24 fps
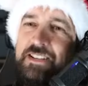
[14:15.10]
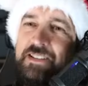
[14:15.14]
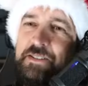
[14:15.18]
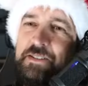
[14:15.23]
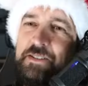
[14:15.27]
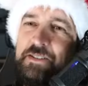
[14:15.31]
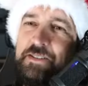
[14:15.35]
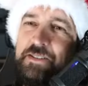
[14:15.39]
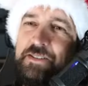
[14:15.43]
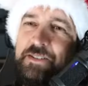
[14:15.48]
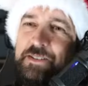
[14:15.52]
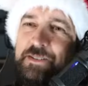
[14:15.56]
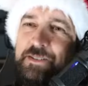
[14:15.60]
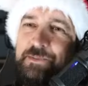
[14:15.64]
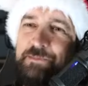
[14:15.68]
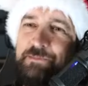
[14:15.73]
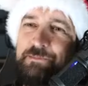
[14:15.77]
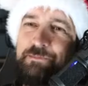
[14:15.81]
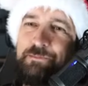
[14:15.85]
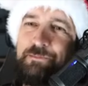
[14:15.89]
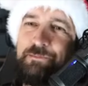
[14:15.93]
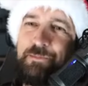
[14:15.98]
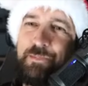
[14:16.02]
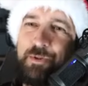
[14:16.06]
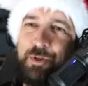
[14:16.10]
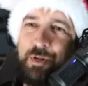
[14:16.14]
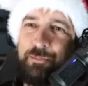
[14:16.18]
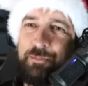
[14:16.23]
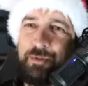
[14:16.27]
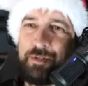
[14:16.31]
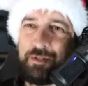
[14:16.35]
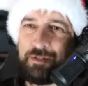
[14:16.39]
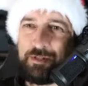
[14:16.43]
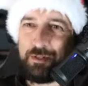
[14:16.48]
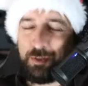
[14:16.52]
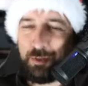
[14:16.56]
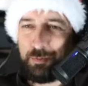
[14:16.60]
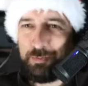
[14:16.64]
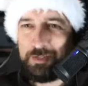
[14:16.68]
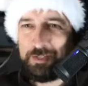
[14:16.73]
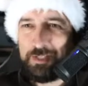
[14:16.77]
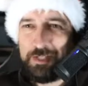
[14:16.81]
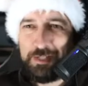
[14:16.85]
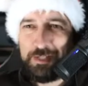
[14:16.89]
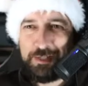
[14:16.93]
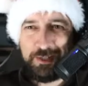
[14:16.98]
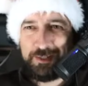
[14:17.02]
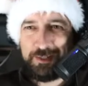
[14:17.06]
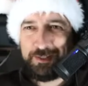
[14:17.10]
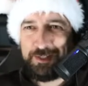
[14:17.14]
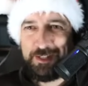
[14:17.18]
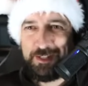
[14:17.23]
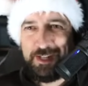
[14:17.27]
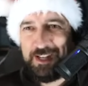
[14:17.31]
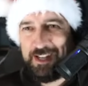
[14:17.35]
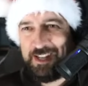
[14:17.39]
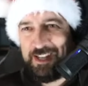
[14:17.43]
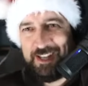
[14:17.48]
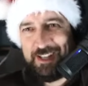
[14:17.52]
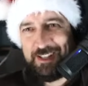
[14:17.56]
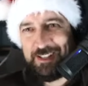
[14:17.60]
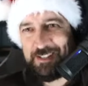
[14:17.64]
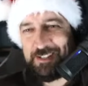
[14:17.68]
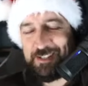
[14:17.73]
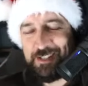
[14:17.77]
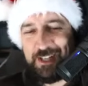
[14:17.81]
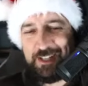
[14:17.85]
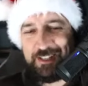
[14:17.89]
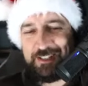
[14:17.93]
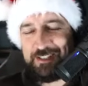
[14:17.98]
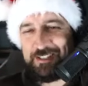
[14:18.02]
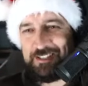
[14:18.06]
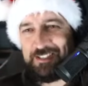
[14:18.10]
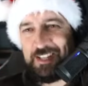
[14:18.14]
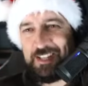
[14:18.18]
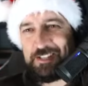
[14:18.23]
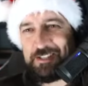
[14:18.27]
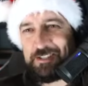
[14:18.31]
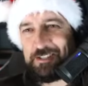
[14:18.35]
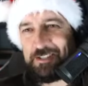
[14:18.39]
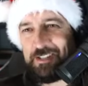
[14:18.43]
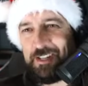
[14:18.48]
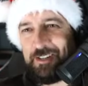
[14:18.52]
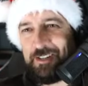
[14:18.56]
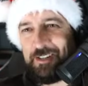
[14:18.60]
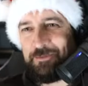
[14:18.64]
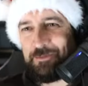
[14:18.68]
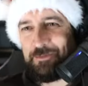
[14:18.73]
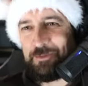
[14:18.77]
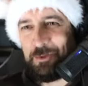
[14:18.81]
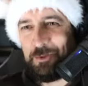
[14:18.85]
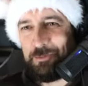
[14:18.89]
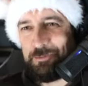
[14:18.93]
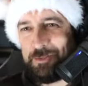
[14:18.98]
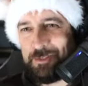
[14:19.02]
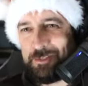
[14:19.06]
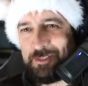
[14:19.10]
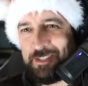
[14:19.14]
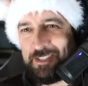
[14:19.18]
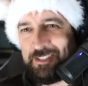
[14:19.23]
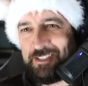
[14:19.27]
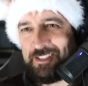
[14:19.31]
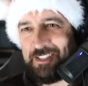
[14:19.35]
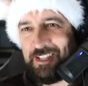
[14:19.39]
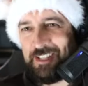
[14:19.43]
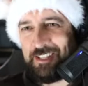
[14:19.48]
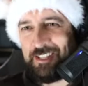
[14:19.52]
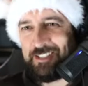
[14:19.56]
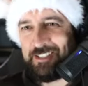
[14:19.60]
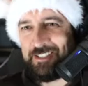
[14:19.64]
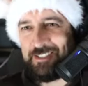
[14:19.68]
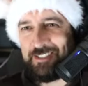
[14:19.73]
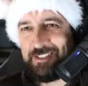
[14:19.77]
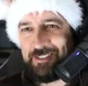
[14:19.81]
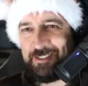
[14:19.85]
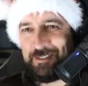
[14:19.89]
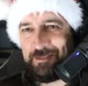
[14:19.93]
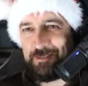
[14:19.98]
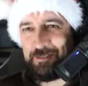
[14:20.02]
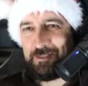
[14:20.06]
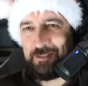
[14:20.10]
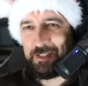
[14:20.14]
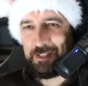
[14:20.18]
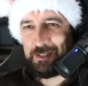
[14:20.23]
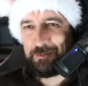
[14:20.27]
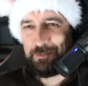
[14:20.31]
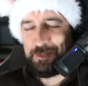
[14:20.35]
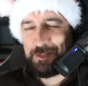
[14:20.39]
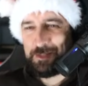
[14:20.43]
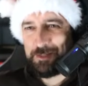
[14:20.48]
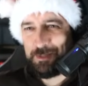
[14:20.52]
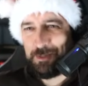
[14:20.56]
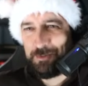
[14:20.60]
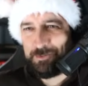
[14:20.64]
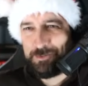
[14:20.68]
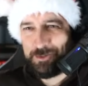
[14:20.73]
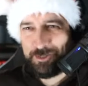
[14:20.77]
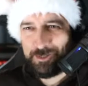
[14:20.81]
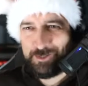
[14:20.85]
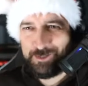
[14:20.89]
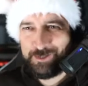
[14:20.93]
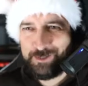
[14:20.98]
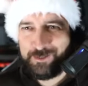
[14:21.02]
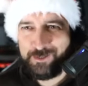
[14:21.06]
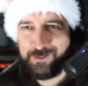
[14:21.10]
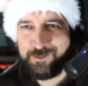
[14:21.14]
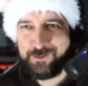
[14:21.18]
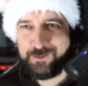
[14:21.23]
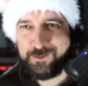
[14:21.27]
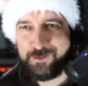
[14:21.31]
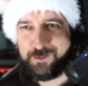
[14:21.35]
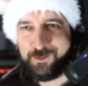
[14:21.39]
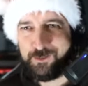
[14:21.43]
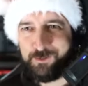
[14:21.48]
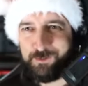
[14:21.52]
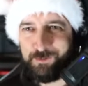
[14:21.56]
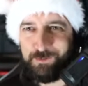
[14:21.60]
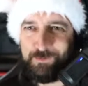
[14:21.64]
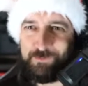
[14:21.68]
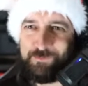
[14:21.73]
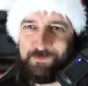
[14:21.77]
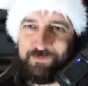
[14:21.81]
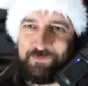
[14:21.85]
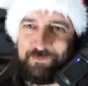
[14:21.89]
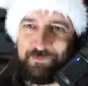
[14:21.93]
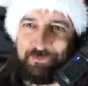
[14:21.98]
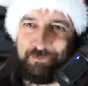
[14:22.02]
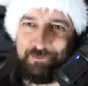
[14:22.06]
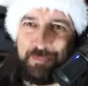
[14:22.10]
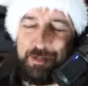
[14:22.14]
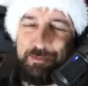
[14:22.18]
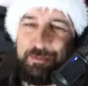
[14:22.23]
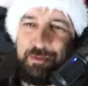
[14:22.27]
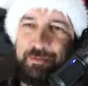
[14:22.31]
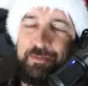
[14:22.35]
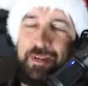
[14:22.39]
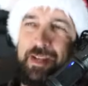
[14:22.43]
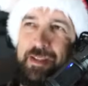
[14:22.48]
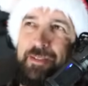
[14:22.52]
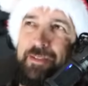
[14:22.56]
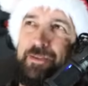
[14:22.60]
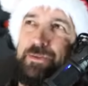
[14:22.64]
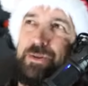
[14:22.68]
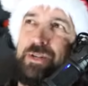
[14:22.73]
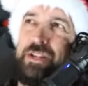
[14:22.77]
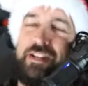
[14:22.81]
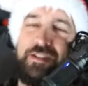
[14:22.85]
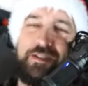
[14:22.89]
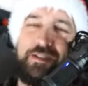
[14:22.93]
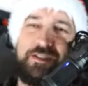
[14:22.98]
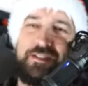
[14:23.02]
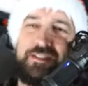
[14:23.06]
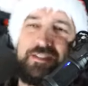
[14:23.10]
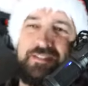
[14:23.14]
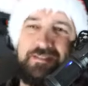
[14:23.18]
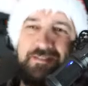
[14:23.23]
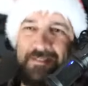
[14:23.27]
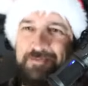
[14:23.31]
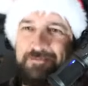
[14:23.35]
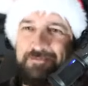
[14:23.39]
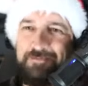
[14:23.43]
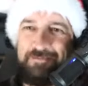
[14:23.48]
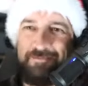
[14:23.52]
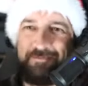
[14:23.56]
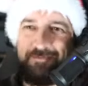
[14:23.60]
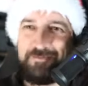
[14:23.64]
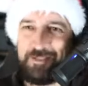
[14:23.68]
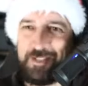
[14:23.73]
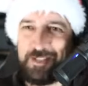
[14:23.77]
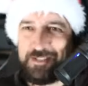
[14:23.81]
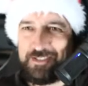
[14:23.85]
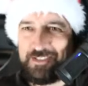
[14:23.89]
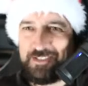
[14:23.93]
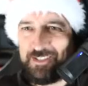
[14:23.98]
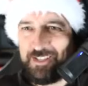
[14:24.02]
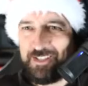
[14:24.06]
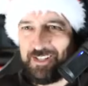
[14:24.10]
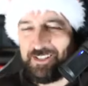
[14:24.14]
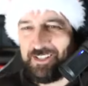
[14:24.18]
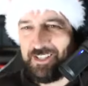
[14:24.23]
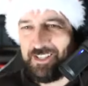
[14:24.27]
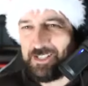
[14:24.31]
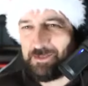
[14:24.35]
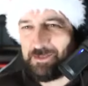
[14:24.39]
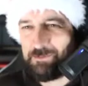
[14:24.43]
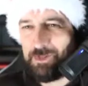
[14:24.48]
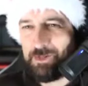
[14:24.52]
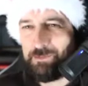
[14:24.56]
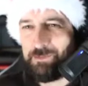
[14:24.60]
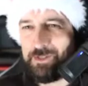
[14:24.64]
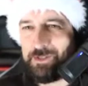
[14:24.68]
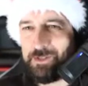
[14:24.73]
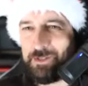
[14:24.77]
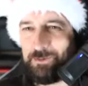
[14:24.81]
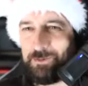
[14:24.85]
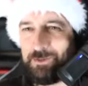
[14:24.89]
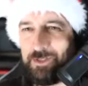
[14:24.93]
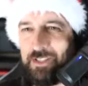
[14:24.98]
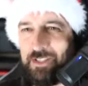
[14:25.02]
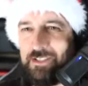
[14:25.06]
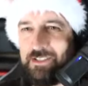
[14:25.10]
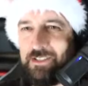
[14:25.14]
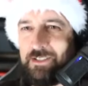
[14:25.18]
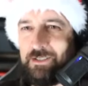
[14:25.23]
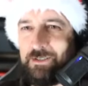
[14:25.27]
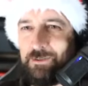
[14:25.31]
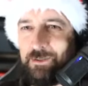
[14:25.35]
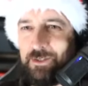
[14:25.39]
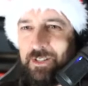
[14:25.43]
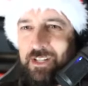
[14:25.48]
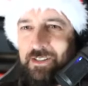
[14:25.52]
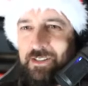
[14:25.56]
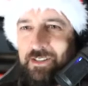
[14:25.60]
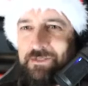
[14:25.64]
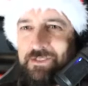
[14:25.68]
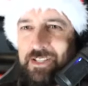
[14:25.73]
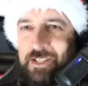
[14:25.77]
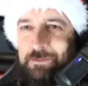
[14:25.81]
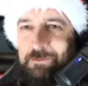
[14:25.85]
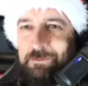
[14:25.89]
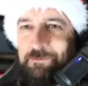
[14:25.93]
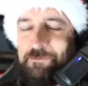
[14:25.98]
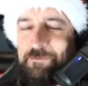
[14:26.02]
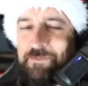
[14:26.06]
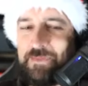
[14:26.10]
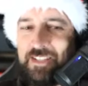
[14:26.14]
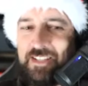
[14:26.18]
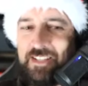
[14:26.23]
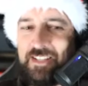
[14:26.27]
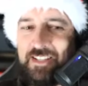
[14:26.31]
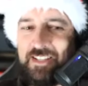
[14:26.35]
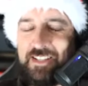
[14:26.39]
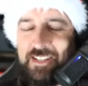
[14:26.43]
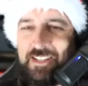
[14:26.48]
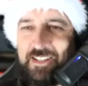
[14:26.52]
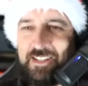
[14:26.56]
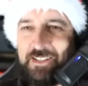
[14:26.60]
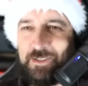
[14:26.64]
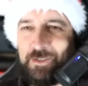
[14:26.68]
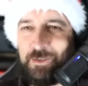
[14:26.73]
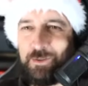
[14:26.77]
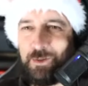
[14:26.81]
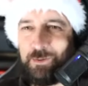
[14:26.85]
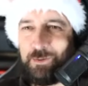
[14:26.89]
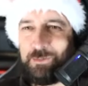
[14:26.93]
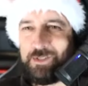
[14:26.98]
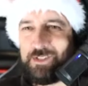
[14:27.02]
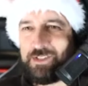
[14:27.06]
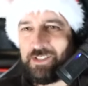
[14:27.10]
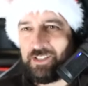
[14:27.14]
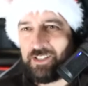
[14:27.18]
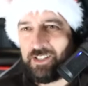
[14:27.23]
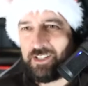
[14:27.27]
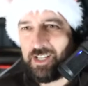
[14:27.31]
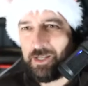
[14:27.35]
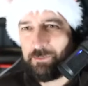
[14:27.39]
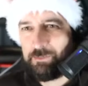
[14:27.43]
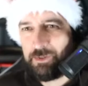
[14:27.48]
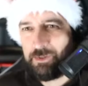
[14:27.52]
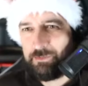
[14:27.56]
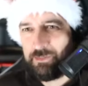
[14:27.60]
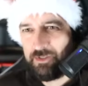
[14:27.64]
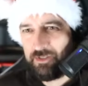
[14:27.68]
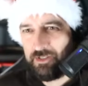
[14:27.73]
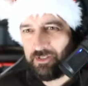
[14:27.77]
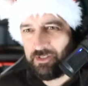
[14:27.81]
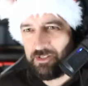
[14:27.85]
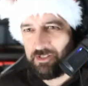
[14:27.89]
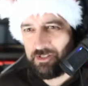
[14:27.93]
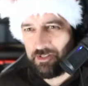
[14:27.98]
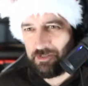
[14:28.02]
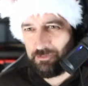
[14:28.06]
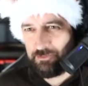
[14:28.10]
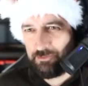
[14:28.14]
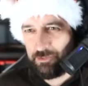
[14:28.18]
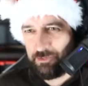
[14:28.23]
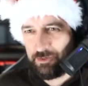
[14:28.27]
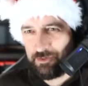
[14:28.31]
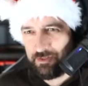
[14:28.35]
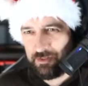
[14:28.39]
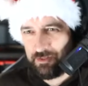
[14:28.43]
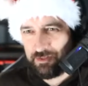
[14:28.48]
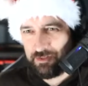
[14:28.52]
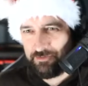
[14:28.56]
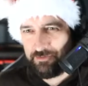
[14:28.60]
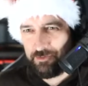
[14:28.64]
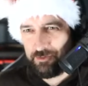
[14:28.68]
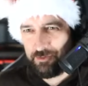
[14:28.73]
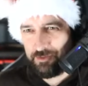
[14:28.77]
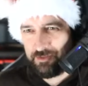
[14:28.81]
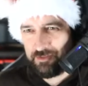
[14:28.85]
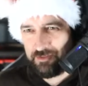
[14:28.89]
uh, proper documentation. Set doesn't have comment unlike database objects. So maybe, by the way, I just realized maybe it's a good idea to have some commenting capabilities in Postgres for